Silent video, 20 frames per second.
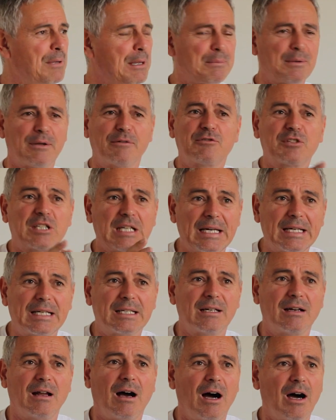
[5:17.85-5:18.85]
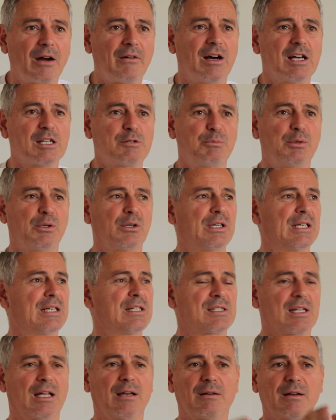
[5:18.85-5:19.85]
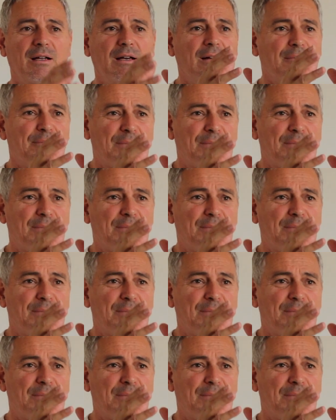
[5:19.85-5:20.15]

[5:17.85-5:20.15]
people have taken high-rise buildings and